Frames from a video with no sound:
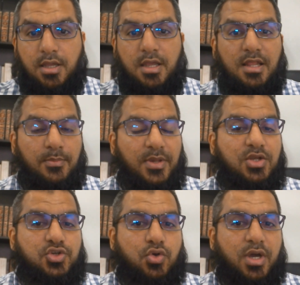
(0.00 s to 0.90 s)
And I make
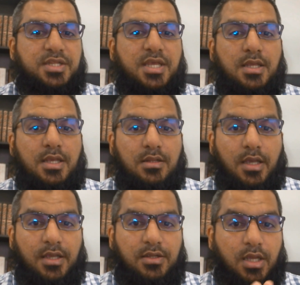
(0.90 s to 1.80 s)
sure I take
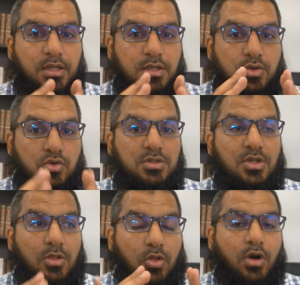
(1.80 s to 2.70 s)
a good
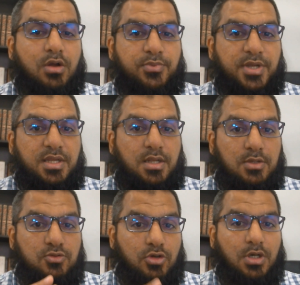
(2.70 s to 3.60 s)
long break
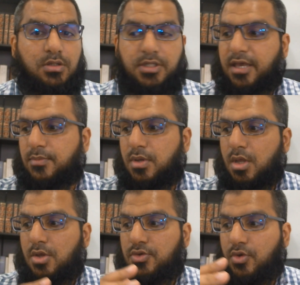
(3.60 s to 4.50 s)
at Zuhr time
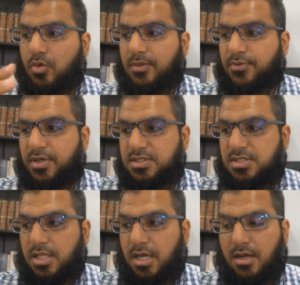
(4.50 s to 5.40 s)
to go and pray
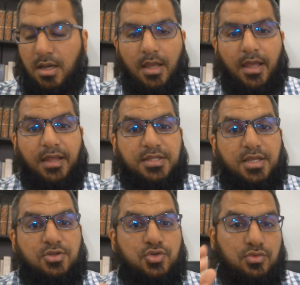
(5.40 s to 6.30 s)
Salah and
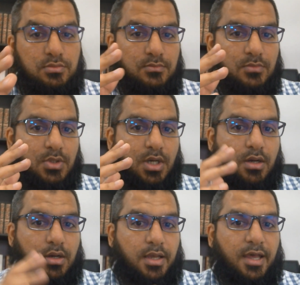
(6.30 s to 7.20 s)
then to
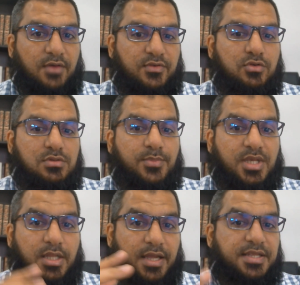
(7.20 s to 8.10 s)
have a good
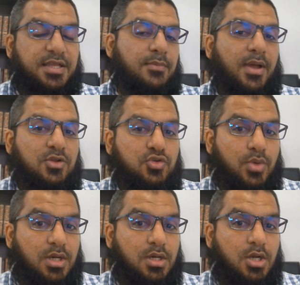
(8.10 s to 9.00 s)
meal and then get back to
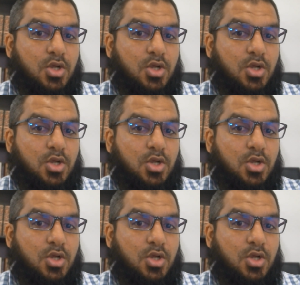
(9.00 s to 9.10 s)
work.